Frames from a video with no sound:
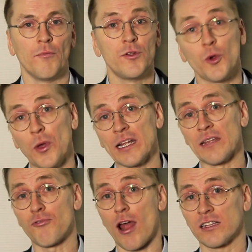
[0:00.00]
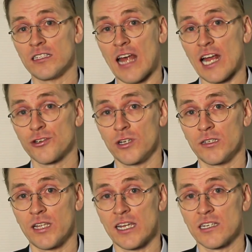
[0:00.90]
Doing that in practice actually
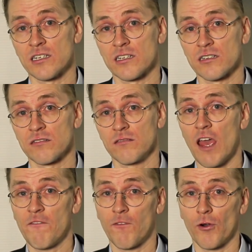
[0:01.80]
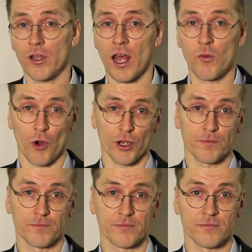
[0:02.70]
takes effort and work.
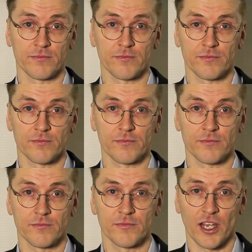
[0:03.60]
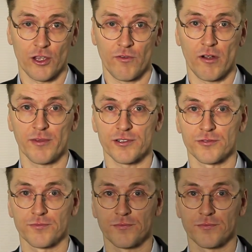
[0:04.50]
Thank you very much.